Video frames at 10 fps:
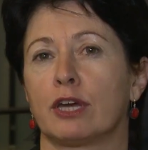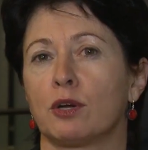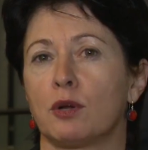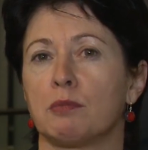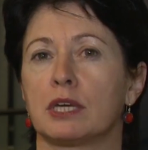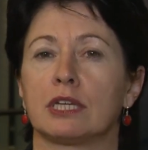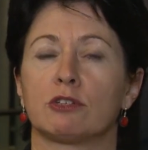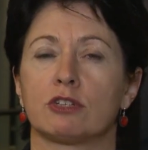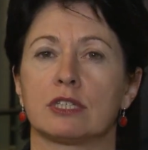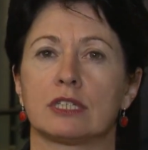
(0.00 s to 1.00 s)
economic
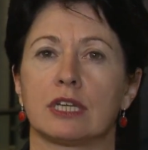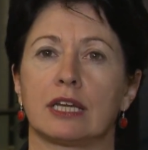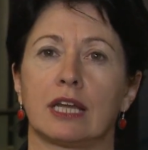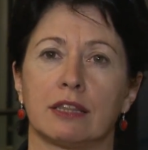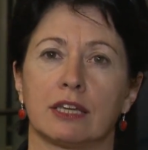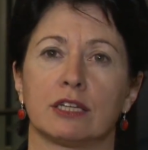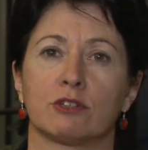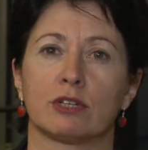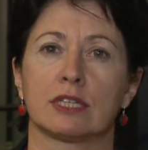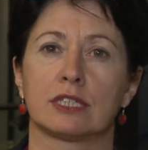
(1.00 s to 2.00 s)
interest and other
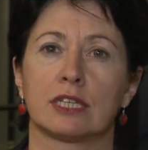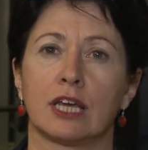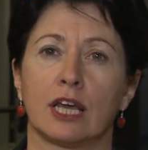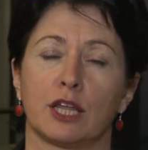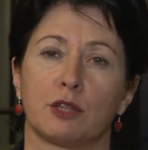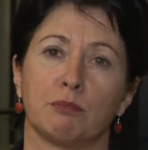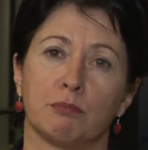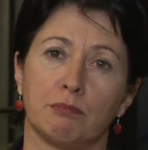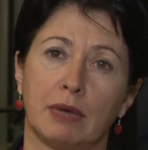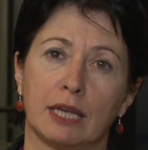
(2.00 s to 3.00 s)
interest the
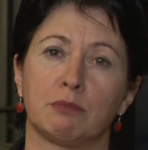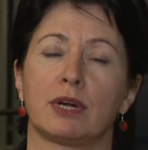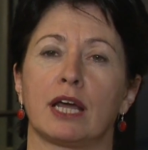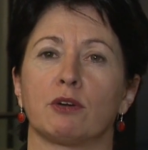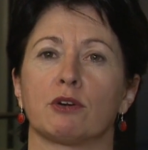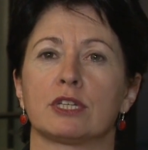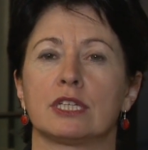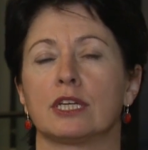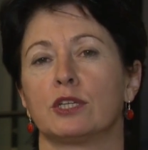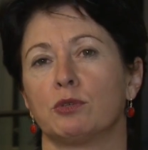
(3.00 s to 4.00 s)
main
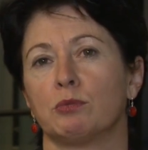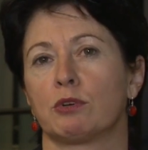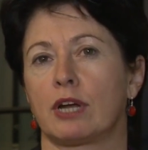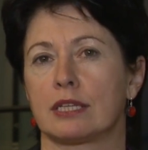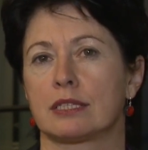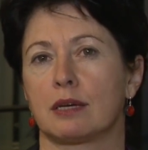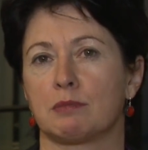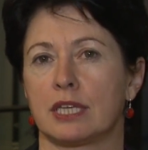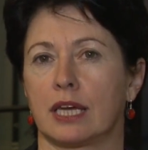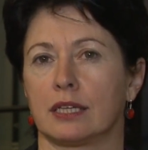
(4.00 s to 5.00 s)
priority, and human rights
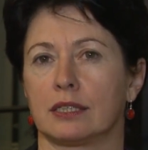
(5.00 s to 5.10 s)
come second.